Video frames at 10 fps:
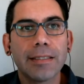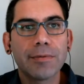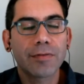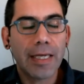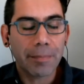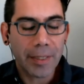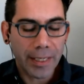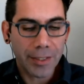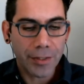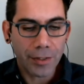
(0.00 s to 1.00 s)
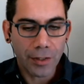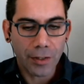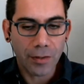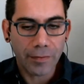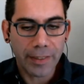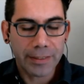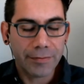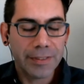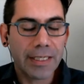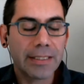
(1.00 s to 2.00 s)
in terms of the application of
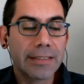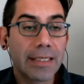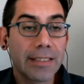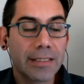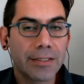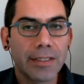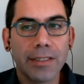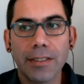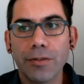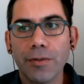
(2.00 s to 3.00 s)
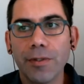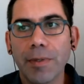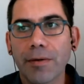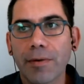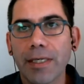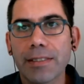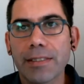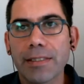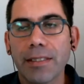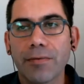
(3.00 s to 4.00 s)
artificial intelligence uh, to human
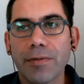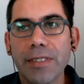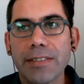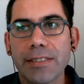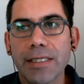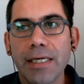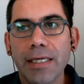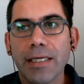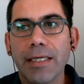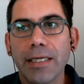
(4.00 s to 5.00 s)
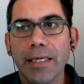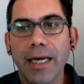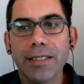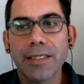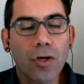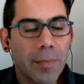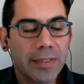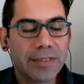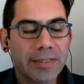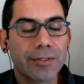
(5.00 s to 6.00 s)
rights uh, research uh, has
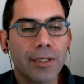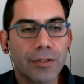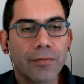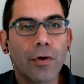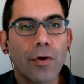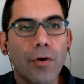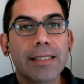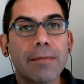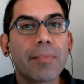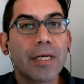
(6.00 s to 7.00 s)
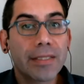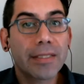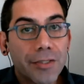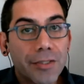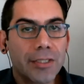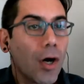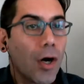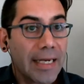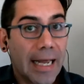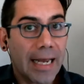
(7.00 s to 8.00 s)
come as the result of connecting practitioners,
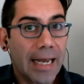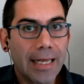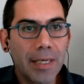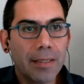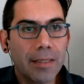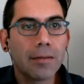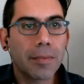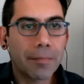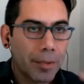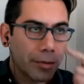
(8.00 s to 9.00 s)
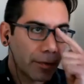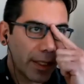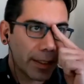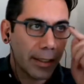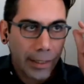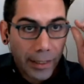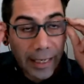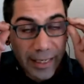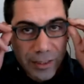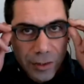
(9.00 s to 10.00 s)
often in academia, but uh,
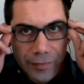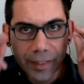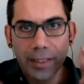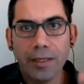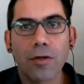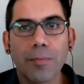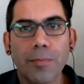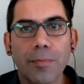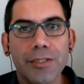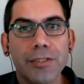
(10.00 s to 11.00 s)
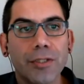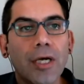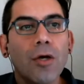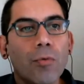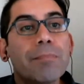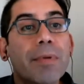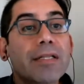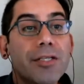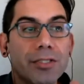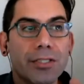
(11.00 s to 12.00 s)
and less often in corporations,
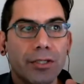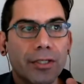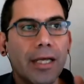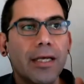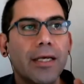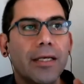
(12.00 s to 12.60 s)
with practitioners on